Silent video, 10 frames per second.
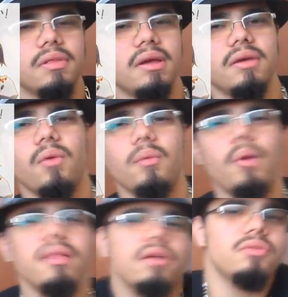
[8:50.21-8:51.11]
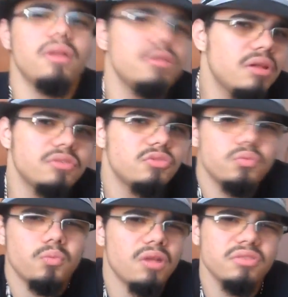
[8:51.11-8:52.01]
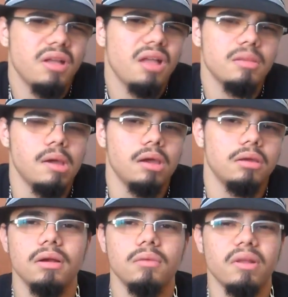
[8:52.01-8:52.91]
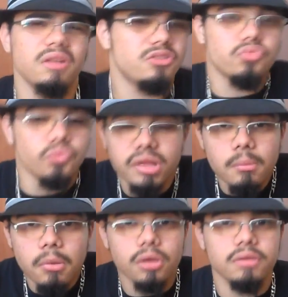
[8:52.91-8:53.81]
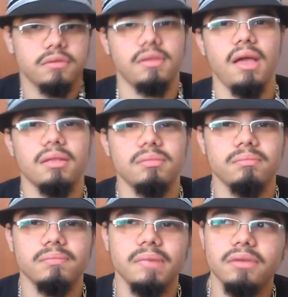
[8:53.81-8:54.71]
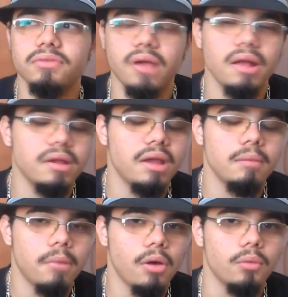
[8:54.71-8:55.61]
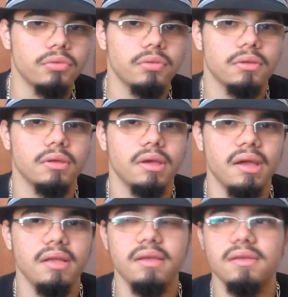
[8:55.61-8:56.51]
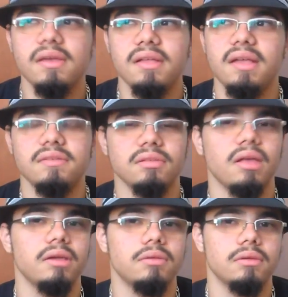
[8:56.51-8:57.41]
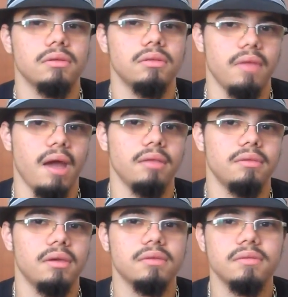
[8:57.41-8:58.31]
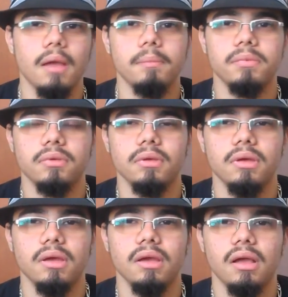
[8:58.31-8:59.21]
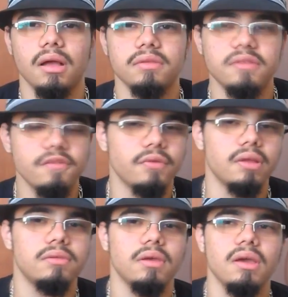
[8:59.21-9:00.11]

Like, why not just watch an anime? Why not just read a book instead? Because you're kind of getting both. It is like that, except different.